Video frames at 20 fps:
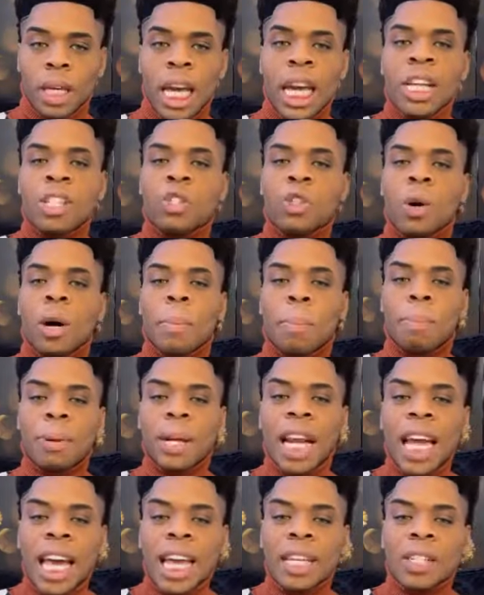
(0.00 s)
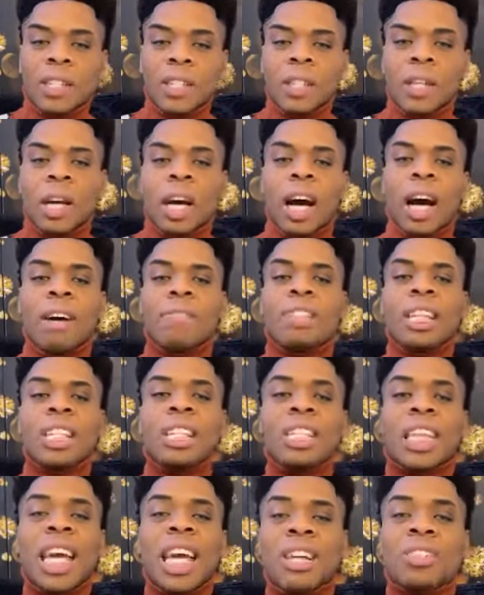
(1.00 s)
into a place of the
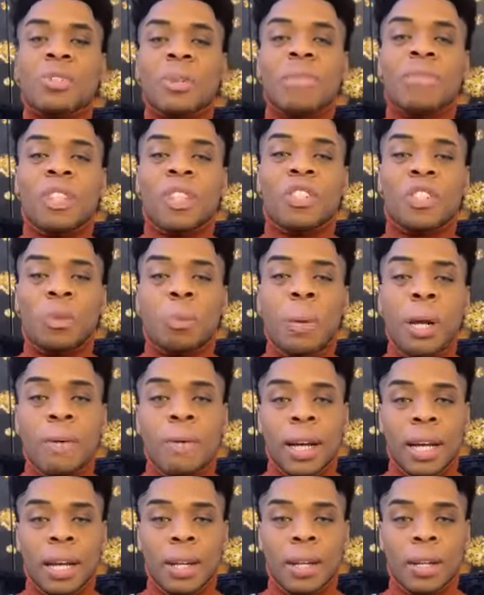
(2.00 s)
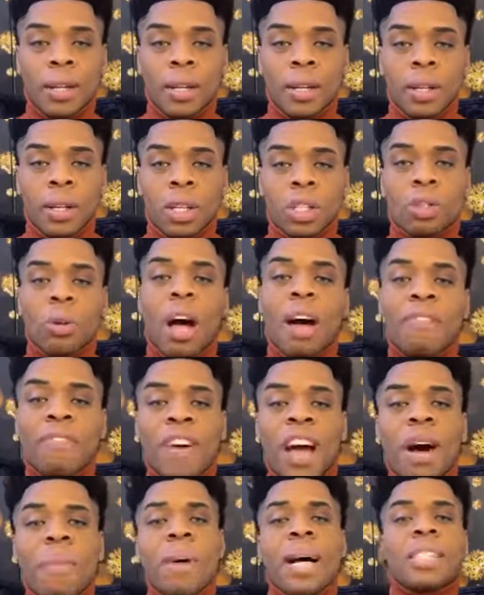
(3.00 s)
schedule of the spirit. So I
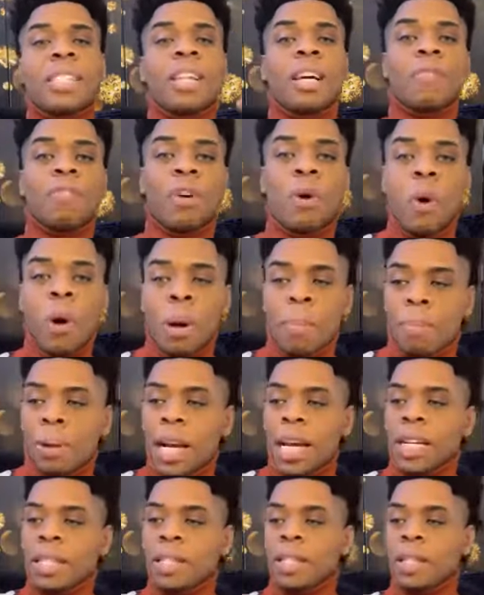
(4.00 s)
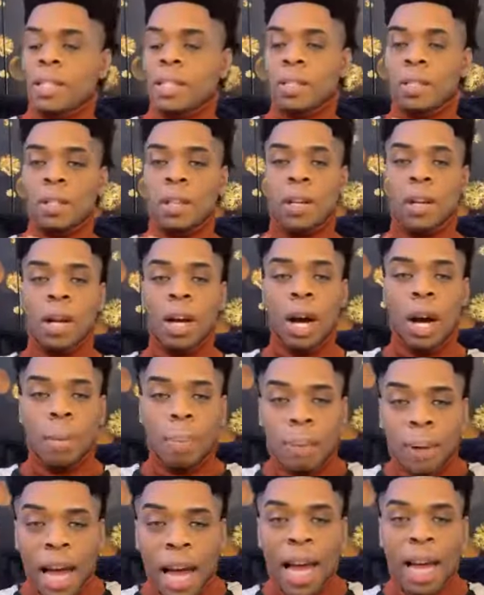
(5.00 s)
found myself going places,
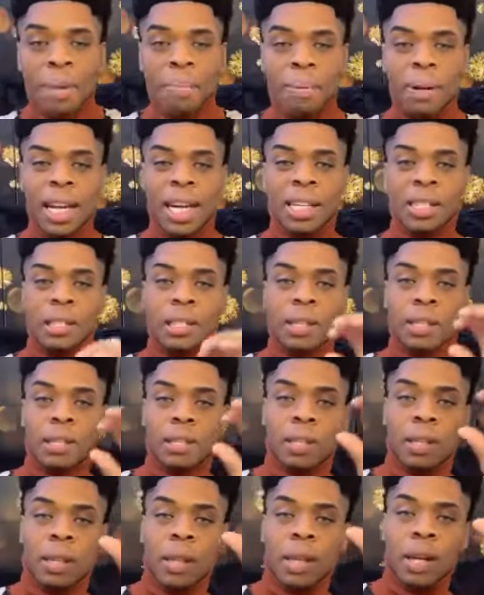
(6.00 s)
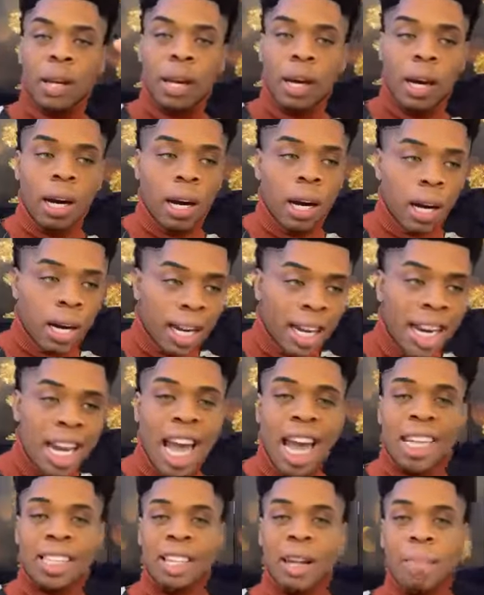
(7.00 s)
applying places, uh,
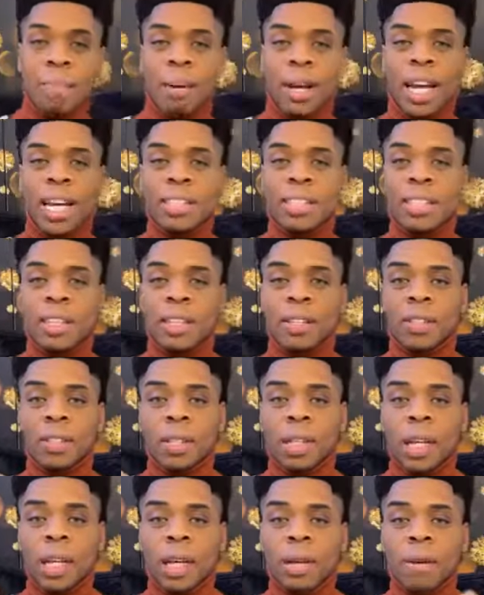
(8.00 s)
connecting places.